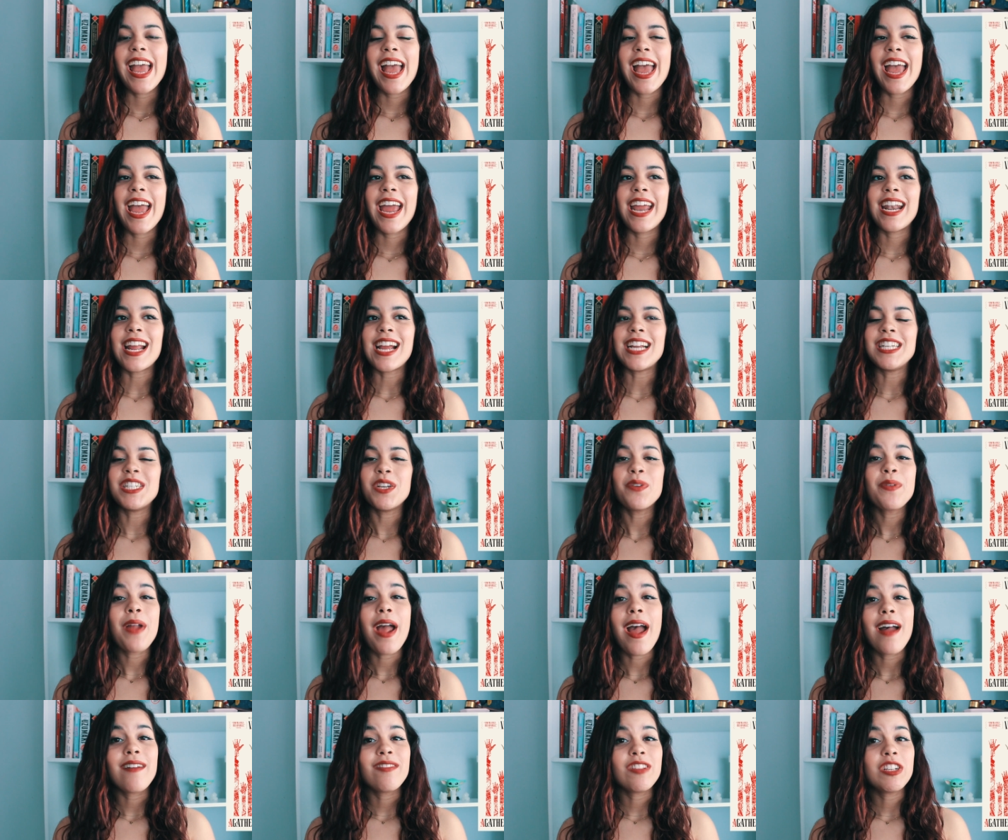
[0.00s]
and I
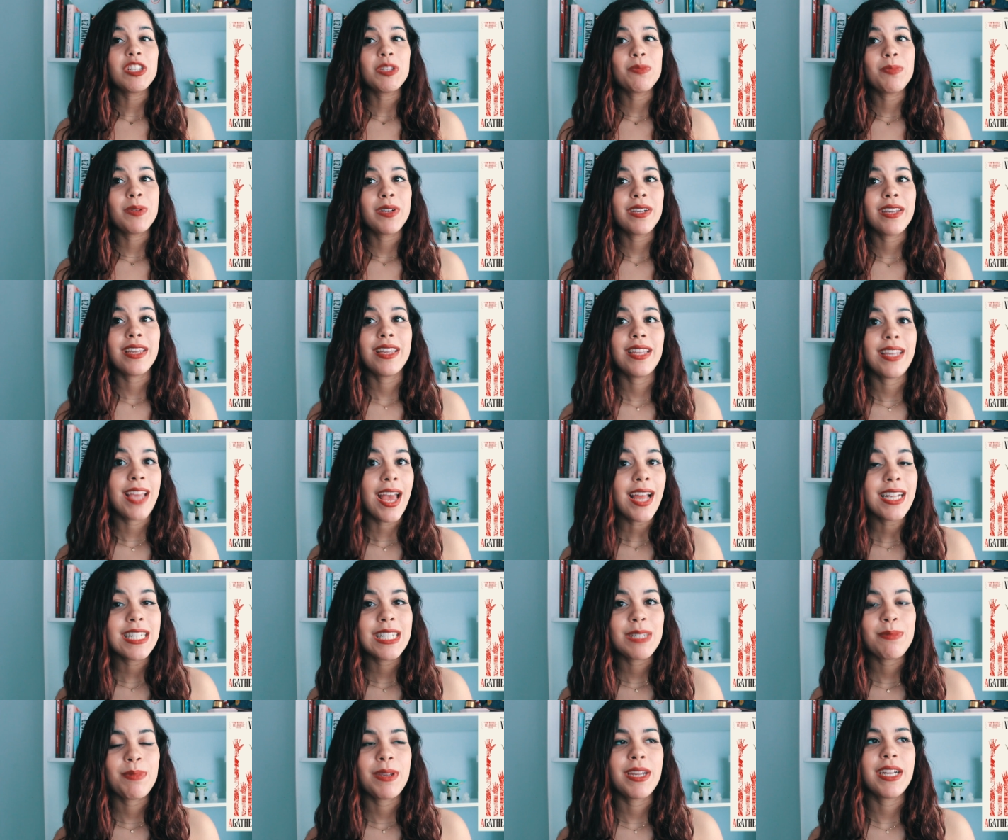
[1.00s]
don't have this book
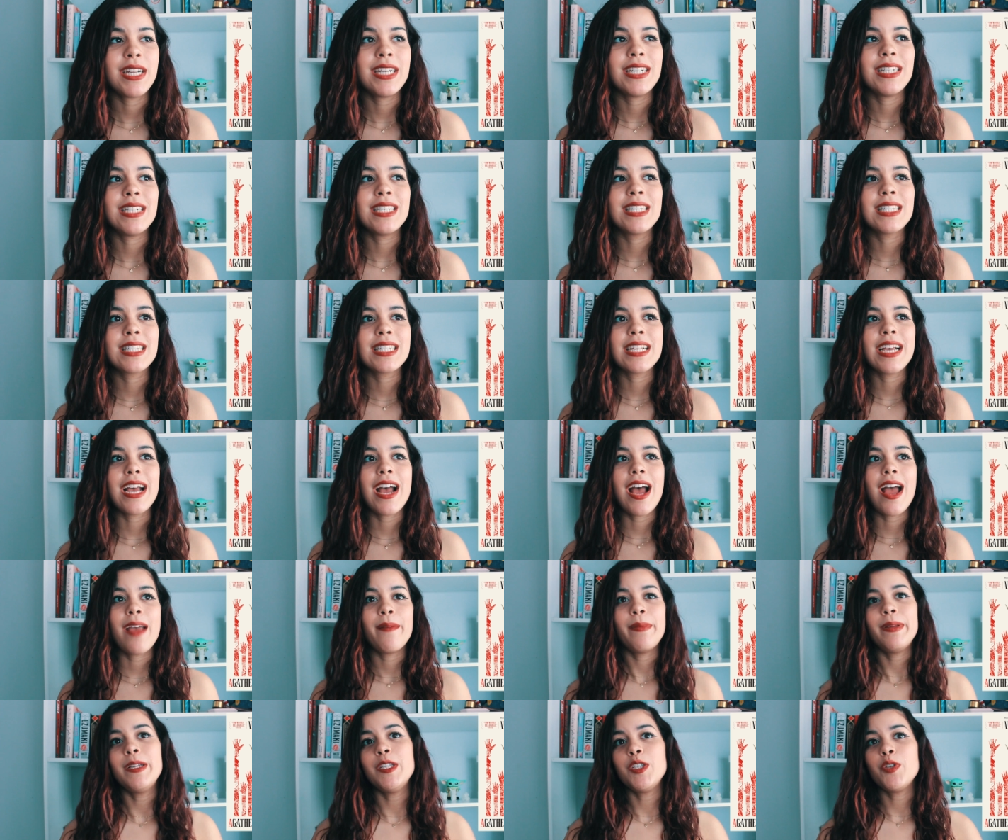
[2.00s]
yet because
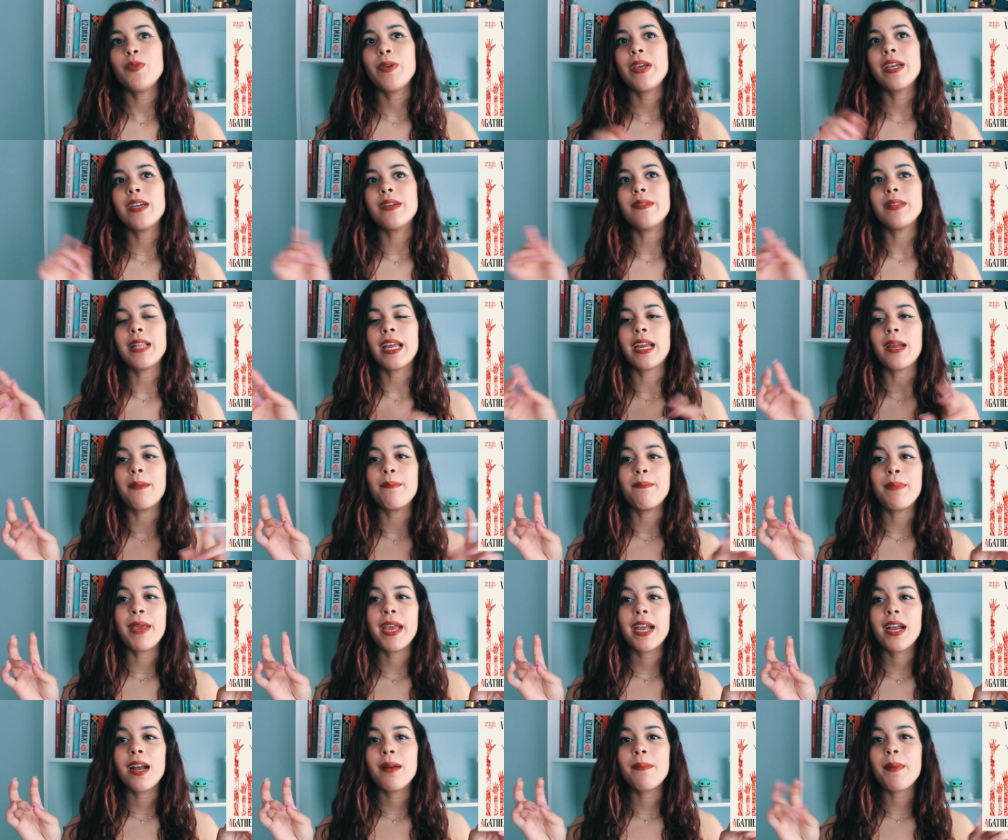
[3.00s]
I've been doing a
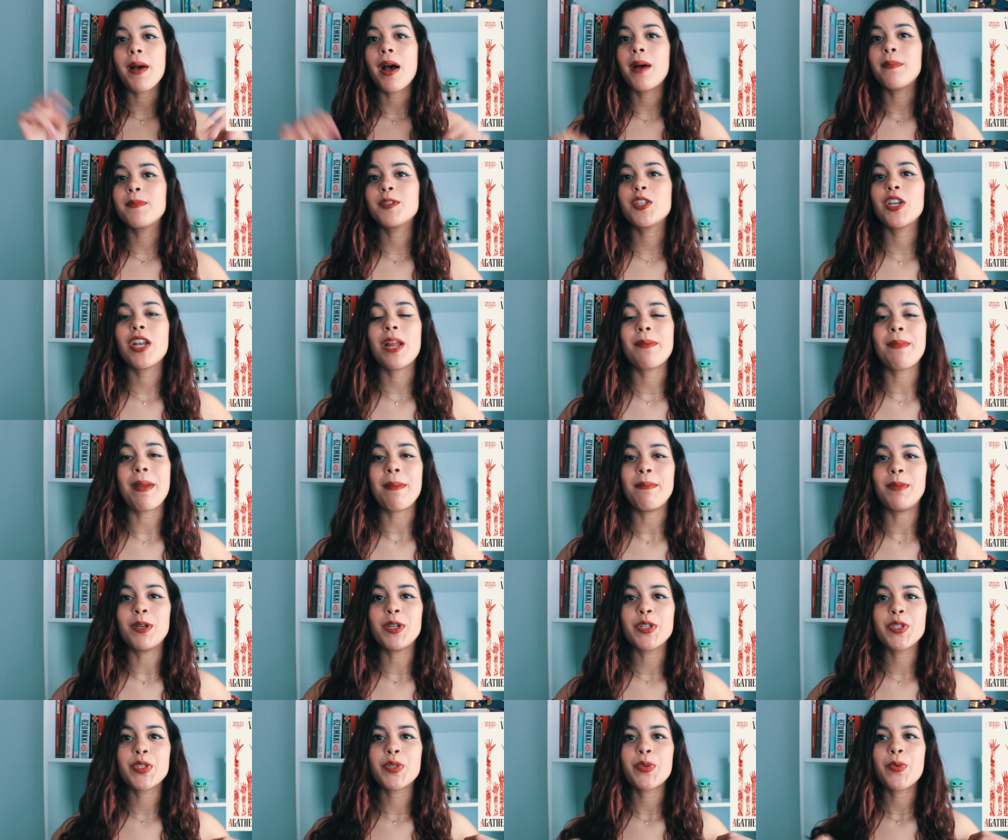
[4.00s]
pickup option on my
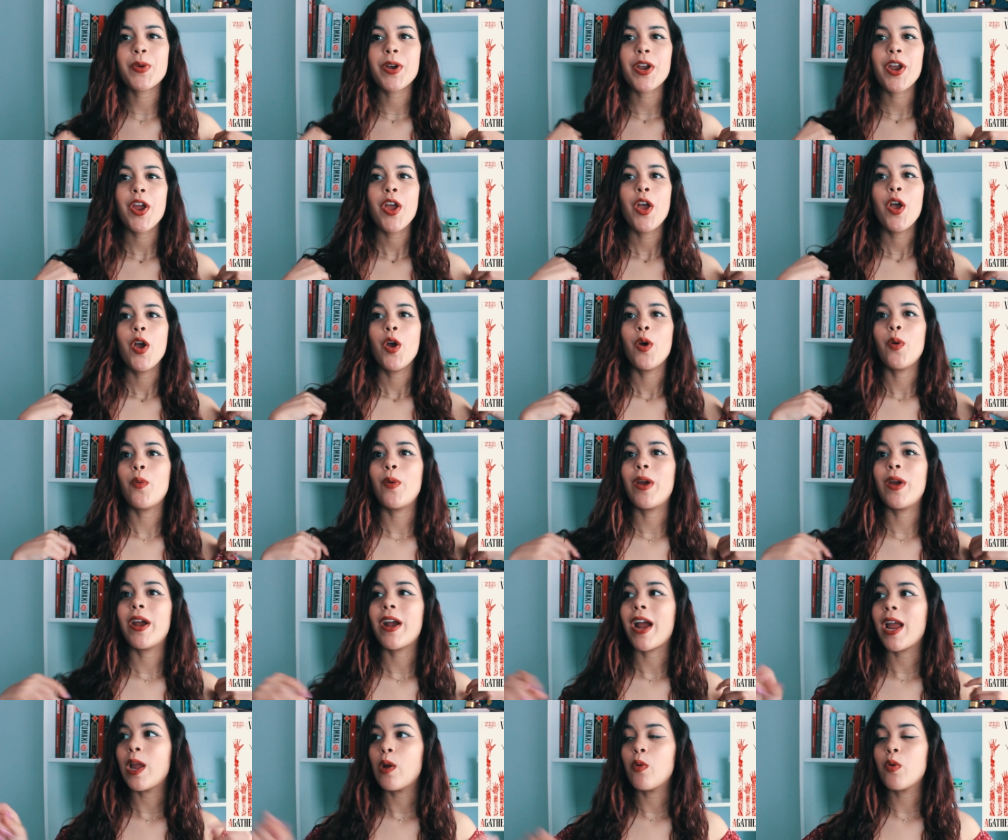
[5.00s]
bookstore
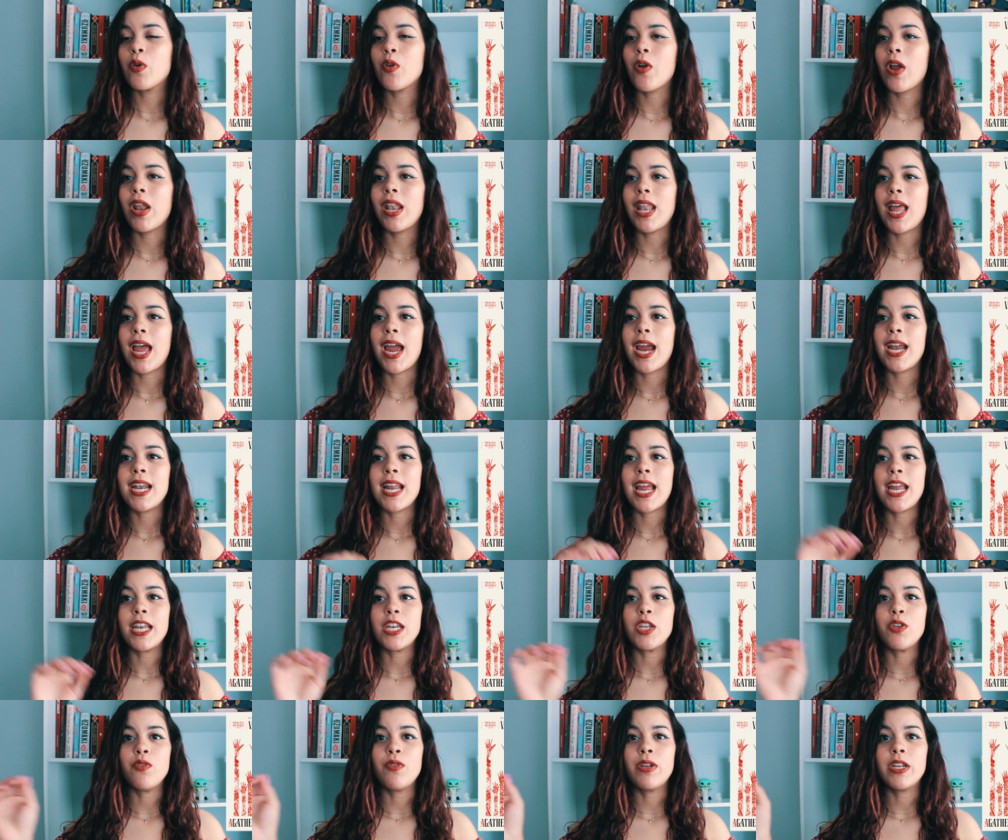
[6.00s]
where I order online
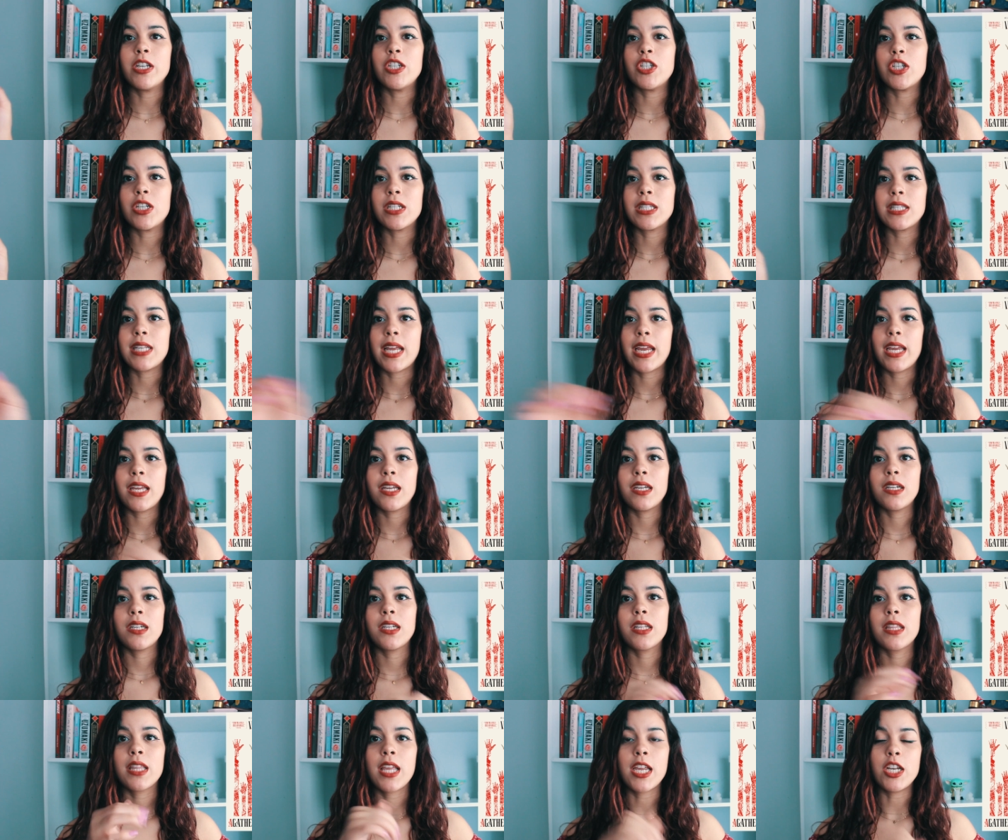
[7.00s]
and you can just
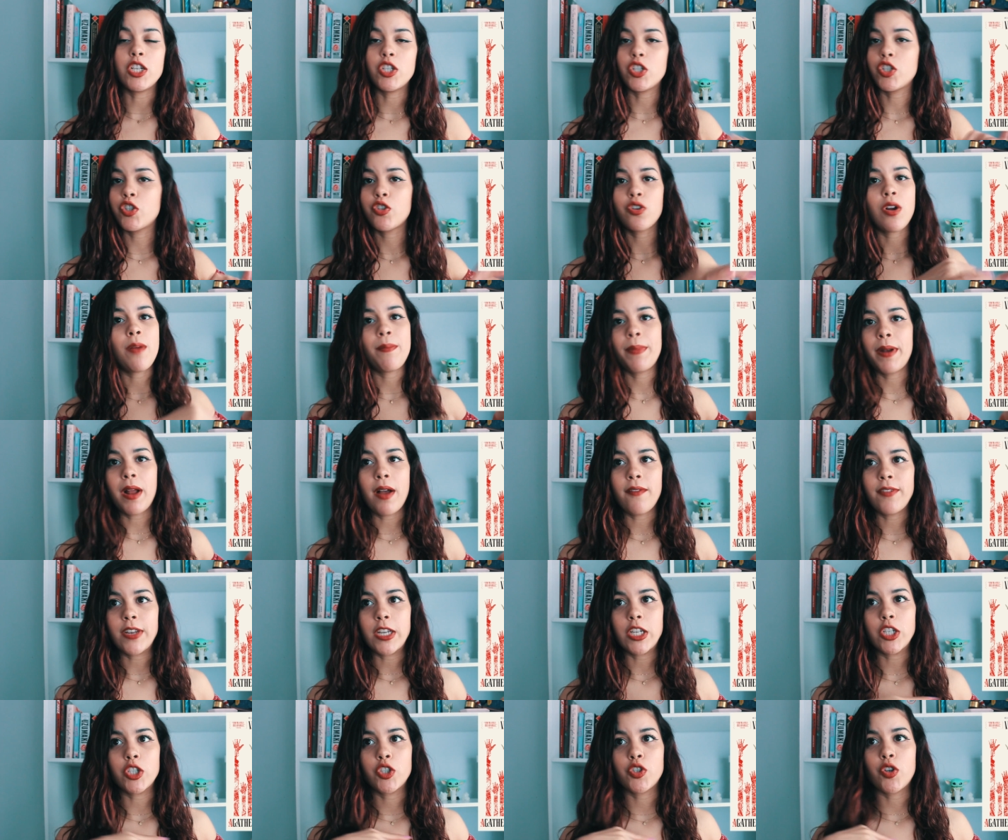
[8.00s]
they just drop it off
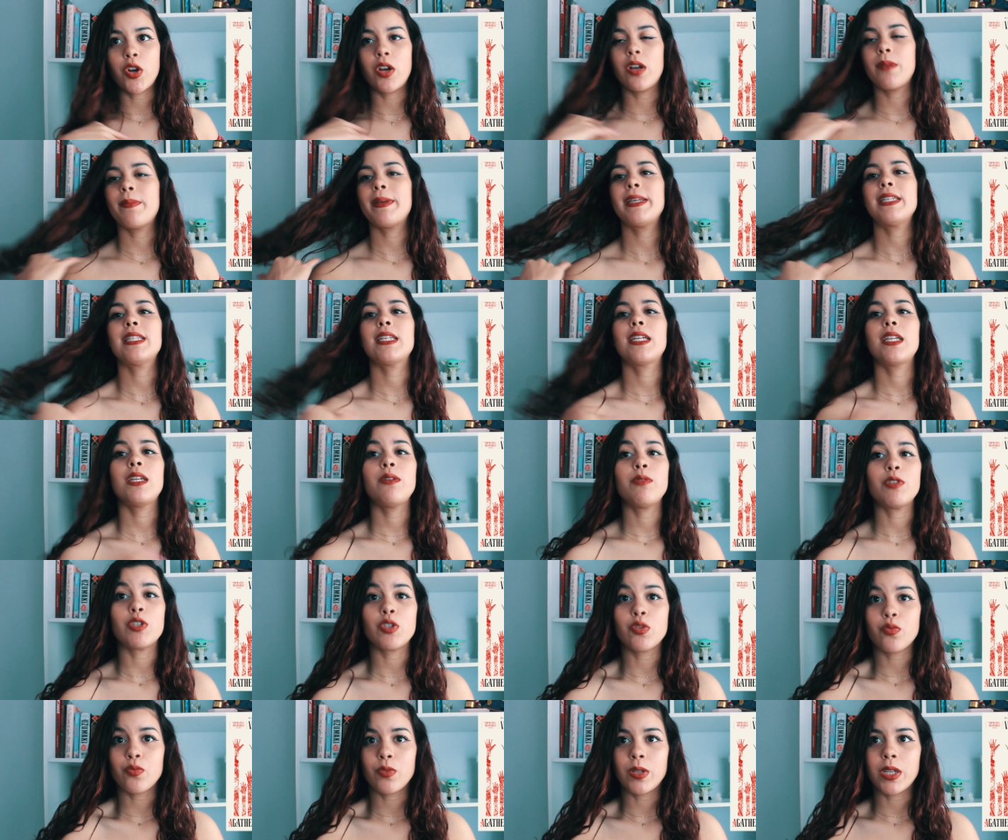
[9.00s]
in your trunk basically,
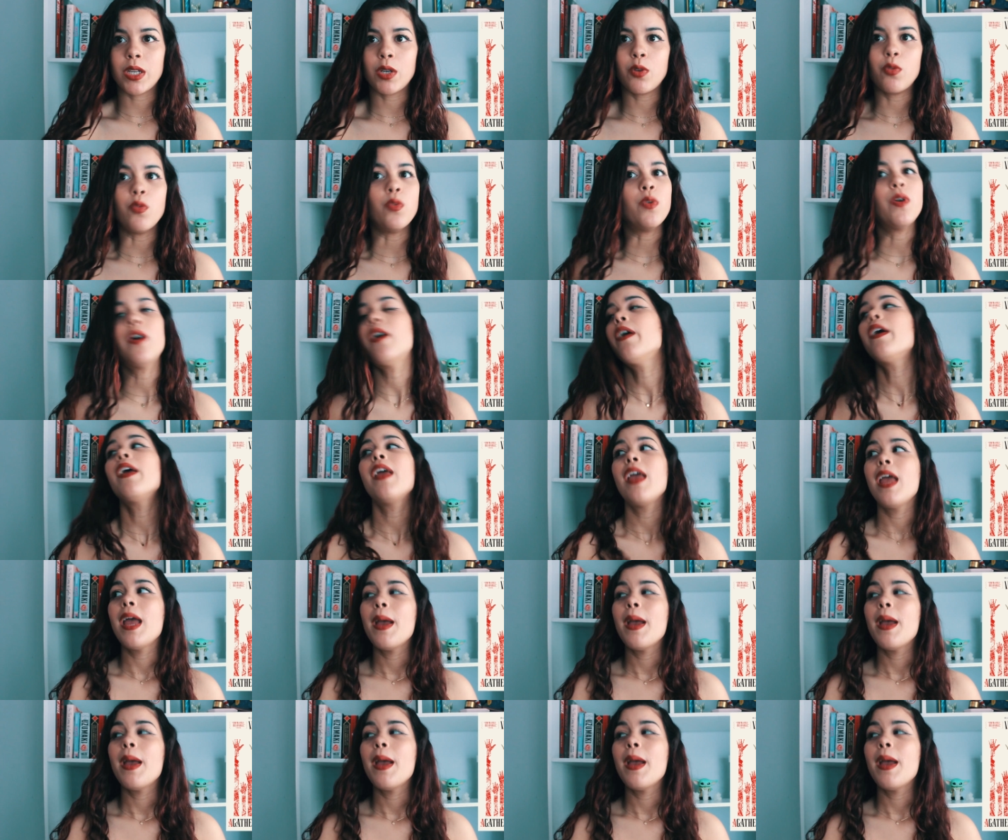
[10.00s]
which is really cool,